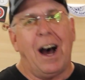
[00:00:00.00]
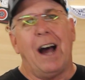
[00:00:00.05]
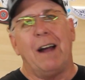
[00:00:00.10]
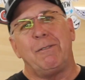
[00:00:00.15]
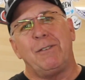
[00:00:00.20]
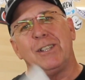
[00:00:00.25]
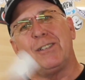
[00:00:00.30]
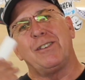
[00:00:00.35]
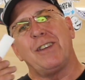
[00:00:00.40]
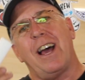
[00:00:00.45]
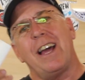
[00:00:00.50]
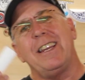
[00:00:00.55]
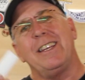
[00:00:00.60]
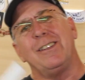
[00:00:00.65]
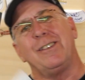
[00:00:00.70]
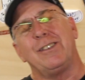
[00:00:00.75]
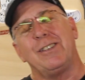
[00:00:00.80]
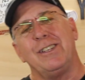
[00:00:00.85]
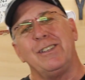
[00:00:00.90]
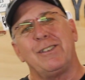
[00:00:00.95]
I've
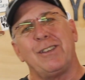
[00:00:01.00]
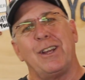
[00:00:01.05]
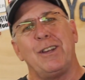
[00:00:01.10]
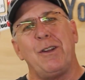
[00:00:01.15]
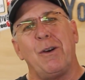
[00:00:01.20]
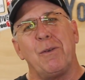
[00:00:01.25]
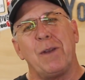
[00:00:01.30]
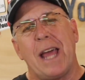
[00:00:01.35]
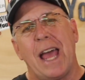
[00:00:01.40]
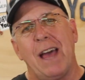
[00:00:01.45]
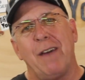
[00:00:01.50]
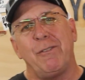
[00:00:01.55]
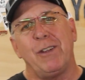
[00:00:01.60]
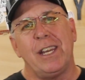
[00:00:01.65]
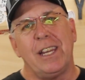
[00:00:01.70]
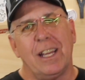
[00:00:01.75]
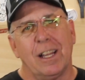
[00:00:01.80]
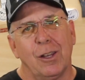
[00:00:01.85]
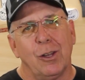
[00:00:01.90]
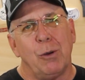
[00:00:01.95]
decided since I don't have
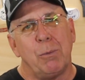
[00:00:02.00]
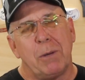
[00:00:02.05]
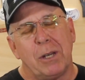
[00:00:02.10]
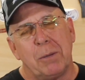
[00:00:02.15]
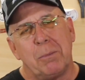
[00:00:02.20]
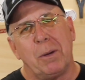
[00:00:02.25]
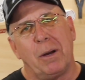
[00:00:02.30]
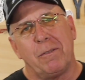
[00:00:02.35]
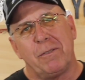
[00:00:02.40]
any aluminum